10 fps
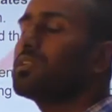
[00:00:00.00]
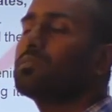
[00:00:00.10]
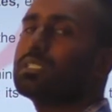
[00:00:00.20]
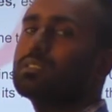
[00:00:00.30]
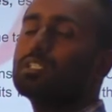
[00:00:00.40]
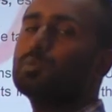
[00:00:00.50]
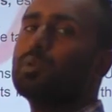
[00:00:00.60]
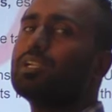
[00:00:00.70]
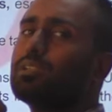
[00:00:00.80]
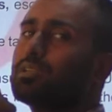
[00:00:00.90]
the USSR
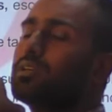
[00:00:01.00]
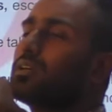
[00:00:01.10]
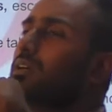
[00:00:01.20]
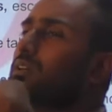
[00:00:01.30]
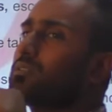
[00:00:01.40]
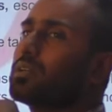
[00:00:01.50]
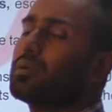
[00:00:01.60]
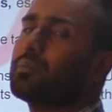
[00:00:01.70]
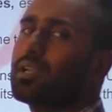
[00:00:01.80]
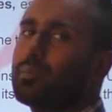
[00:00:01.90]
split, uh,
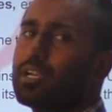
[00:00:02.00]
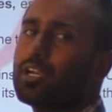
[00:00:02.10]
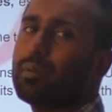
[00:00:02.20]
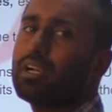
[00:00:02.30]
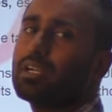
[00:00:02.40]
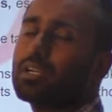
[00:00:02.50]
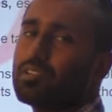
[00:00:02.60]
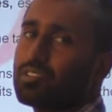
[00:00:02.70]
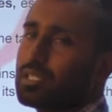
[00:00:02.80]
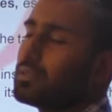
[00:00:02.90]
Ukraine became an independent
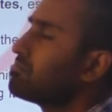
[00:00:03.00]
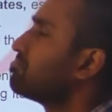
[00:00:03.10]
country.